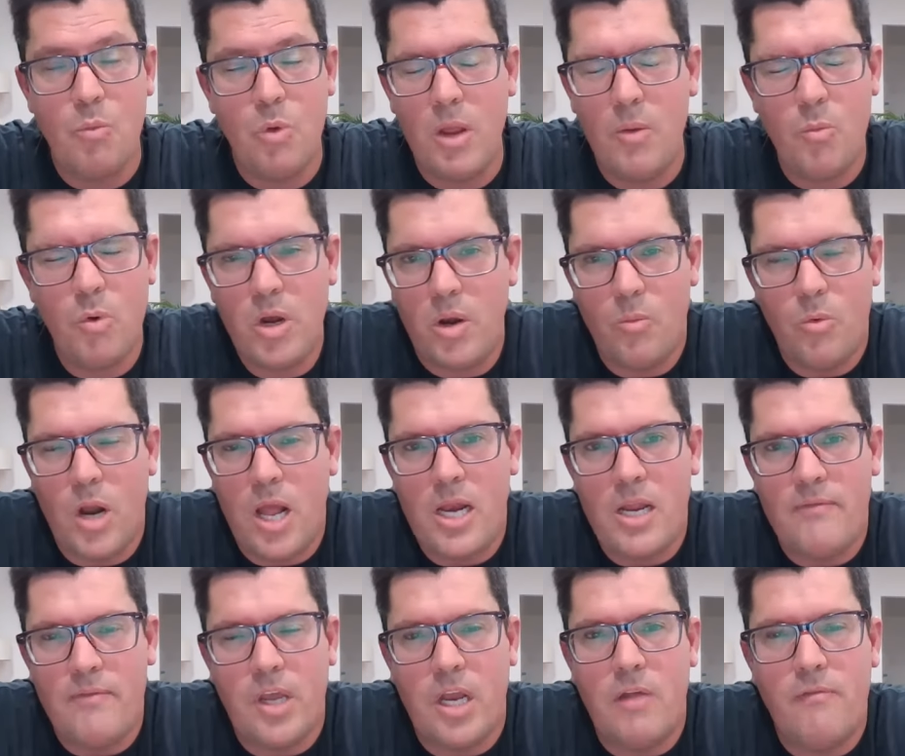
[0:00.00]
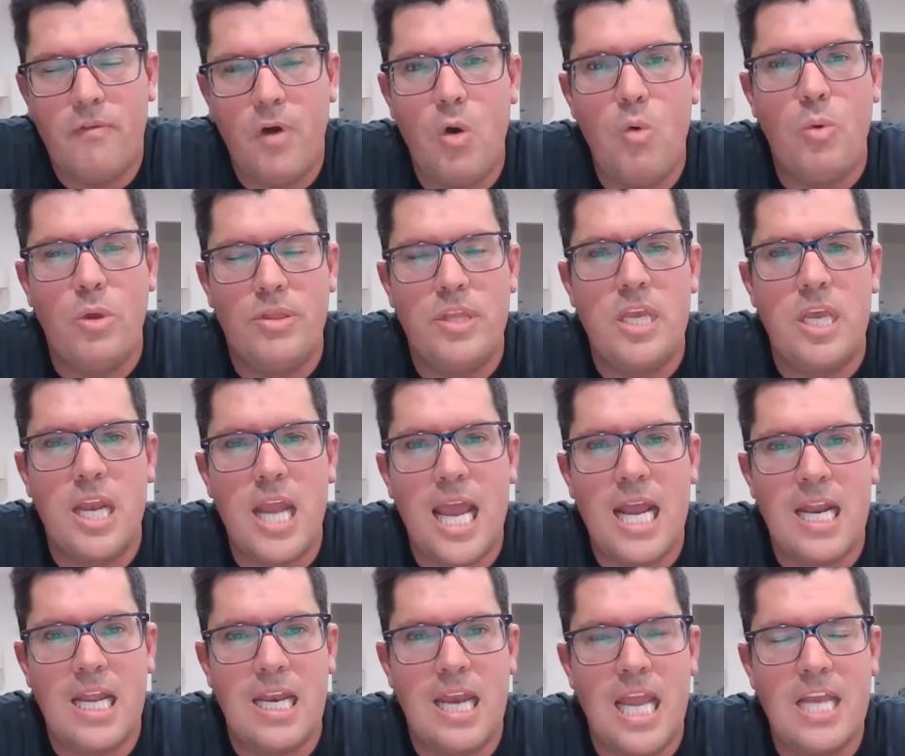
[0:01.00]
and we're, we're not even going to vote with the
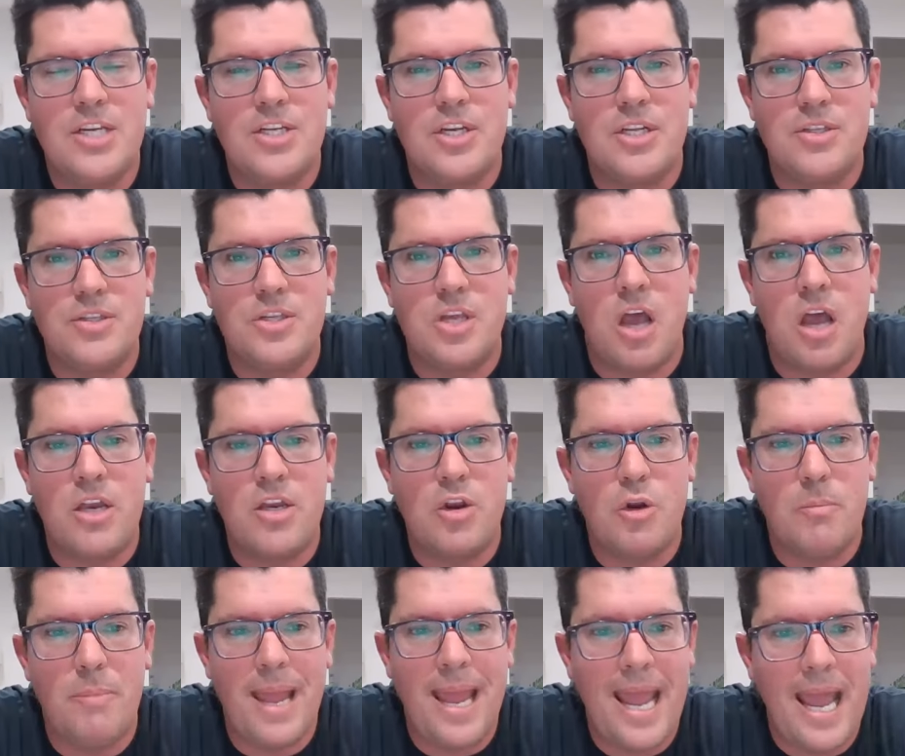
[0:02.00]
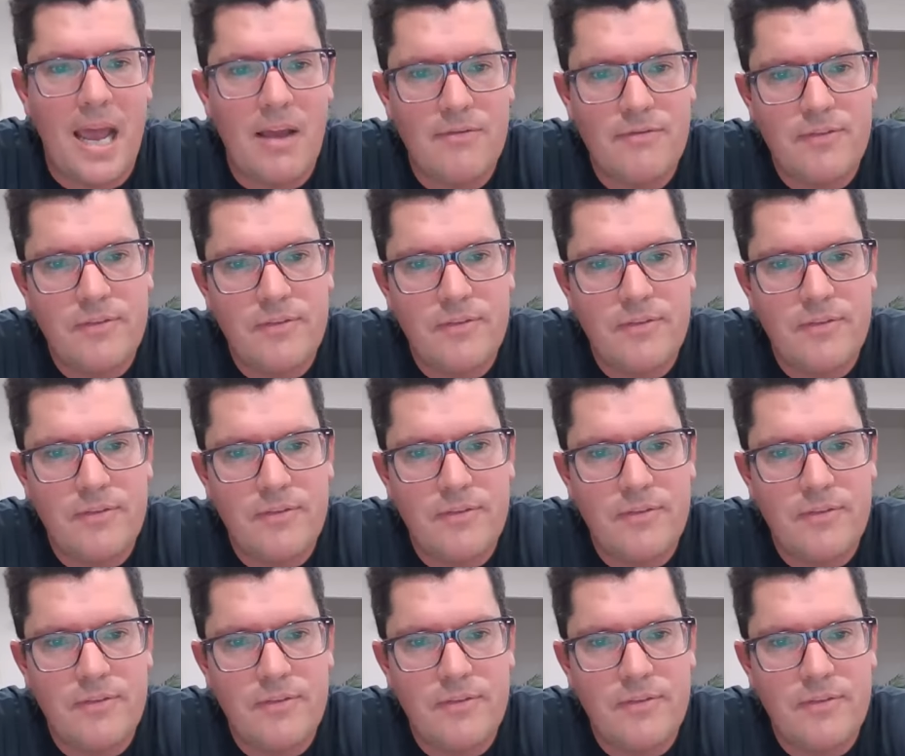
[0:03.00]
United Nations on your behalf.